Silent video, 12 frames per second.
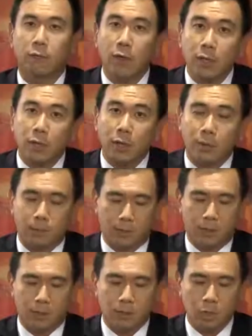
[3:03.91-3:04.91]
Further,
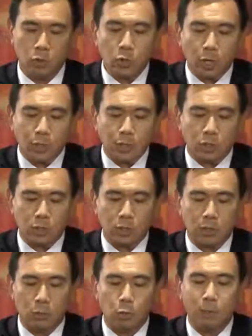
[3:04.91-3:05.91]
the new
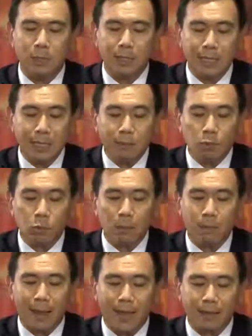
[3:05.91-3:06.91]
conditions will be deemed to
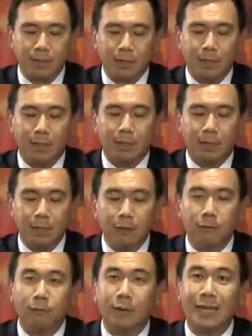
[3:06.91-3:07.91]
be met
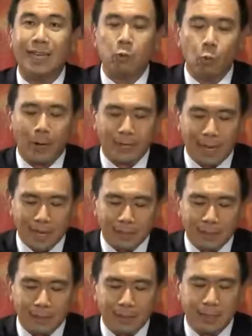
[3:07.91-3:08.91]
if any one
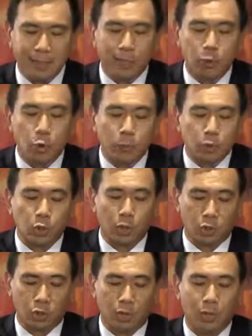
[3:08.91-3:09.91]
entity in a group
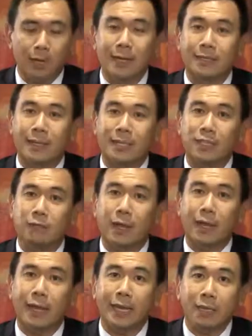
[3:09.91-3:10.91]
structure
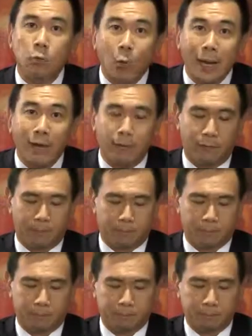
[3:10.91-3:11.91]
satisfies any one of them.